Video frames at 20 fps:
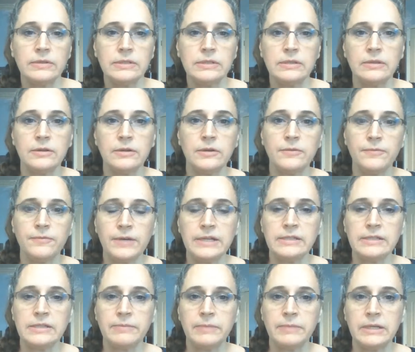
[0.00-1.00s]
they're afraid
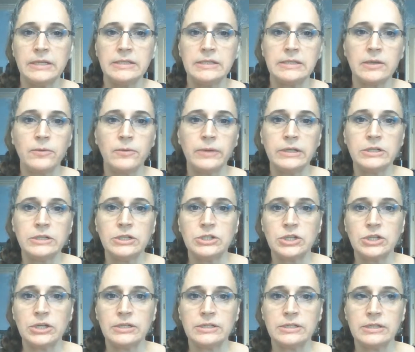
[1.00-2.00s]
somebody's going to
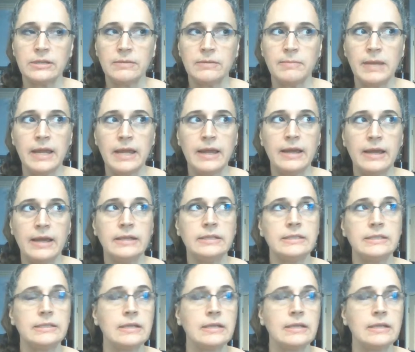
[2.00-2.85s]
judge them as